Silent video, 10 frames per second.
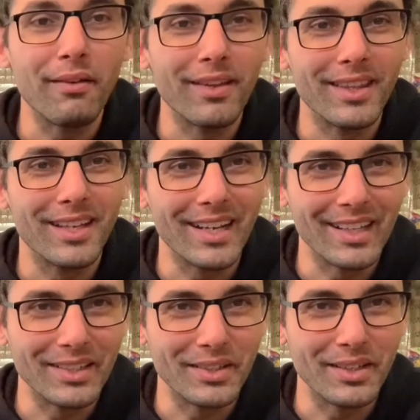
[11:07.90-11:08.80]
the color
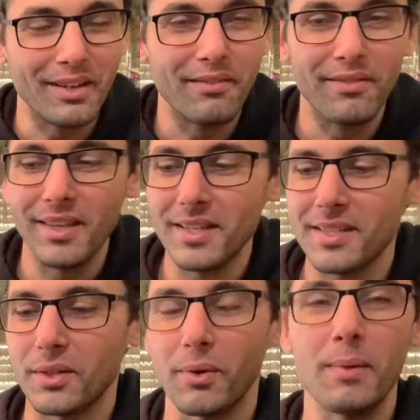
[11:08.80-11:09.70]
of this
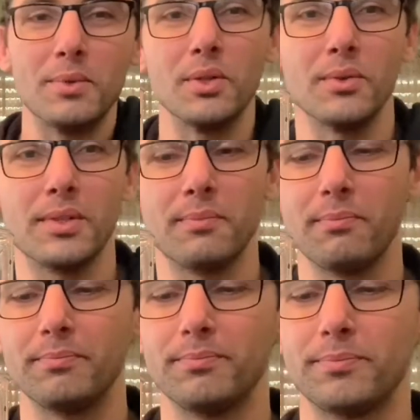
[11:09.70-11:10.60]
grape juice.
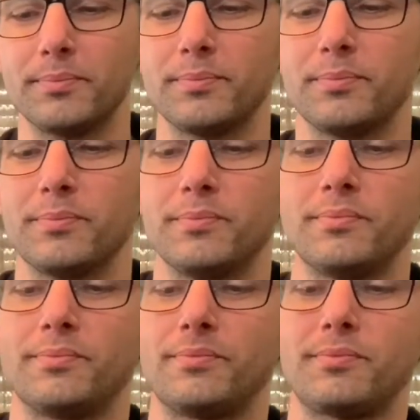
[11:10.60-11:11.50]

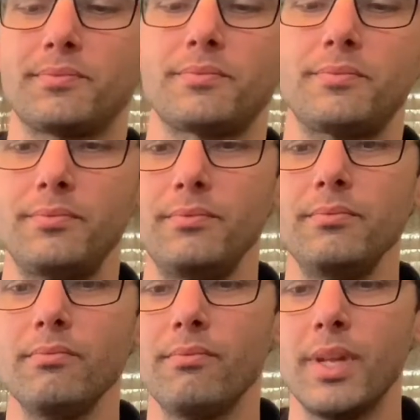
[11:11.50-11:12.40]

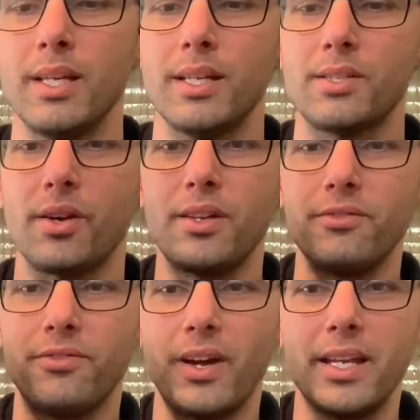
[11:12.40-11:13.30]
Let's go ahead and
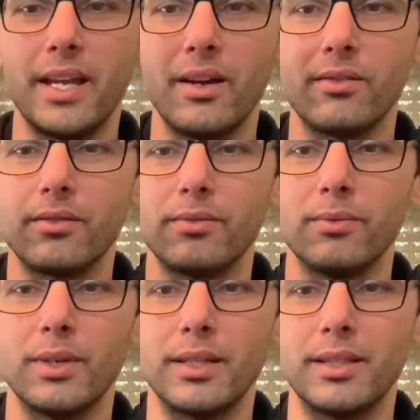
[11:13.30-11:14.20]
find out
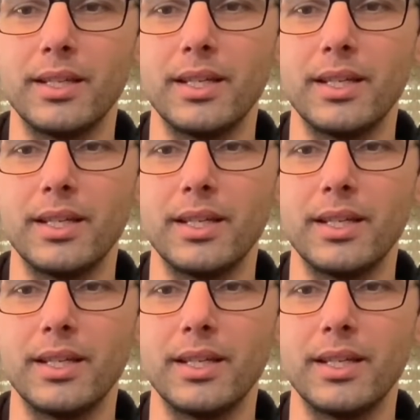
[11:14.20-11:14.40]
what the